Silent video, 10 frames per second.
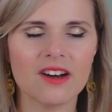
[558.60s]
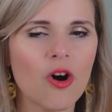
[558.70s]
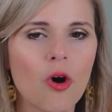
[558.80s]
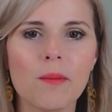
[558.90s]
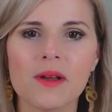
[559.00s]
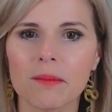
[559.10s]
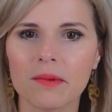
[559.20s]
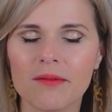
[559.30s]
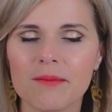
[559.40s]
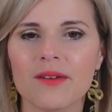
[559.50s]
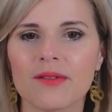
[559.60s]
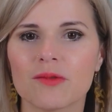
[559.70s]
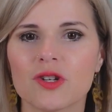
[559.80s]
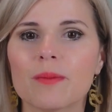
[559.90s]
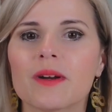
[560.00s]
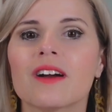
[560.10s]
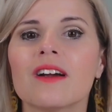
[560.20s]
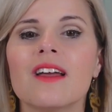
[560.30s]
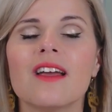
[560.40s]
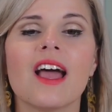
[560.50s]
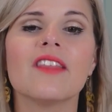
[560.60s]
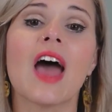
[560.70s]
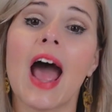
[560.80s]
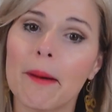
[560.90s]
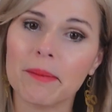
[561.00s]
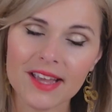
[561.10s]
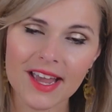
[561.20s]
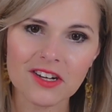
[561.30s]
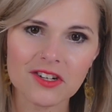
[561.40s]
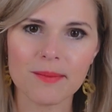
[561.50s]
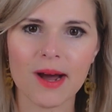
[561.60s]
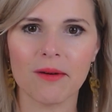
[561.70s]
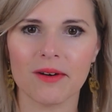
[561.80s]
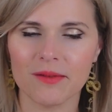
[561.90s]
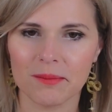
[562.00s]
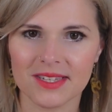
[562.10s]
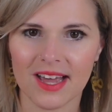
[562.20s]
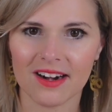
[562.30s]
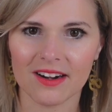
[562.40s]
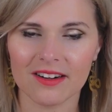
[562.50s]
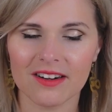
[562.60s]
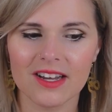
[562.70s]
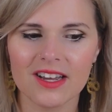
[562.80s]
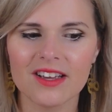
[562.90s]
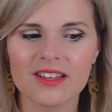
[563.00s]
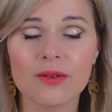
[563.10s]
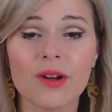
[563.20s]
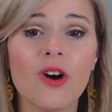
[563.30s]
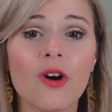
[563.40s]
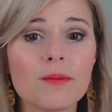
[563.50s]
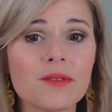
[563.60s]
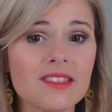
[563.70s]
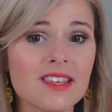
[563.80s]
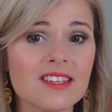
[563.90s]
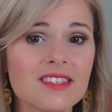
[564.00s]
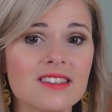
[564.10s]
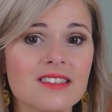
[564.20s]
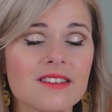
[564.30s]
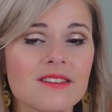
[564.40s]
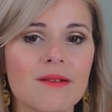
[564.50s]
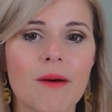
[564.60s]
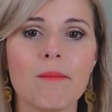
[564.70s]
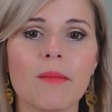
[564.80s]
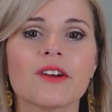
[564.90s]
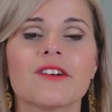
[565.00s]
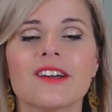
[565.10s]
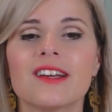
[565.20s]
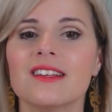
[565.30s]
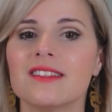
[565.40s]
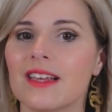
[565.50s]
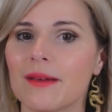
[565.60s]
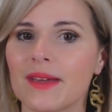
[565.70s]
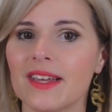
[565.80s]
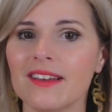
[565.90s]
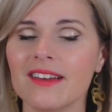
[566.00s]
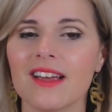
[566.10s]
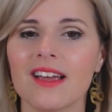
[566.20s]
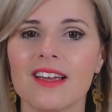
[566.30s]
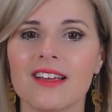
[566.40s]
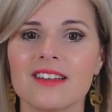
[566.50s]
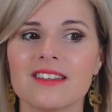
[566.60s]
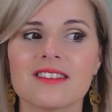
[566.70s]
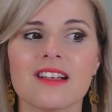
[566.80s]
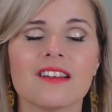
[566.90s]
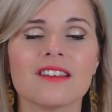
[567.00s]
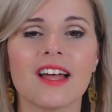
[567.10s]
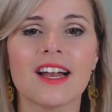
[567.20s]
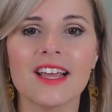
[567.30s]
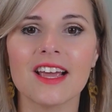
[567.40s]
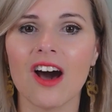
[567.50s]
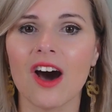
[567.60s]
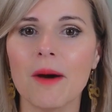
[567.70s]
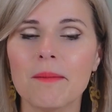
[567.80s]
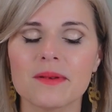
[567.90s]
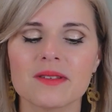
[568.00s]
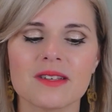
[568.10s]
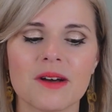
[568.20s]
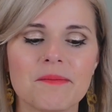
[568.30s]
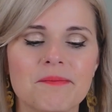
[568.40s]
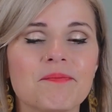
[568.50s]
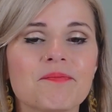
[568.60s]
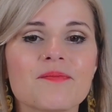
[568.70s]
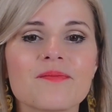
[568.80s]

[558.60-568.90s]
hope and upliftment from Jupiter and the application power from Saturn. So I hope that this Mercury Cazimi is lighting up some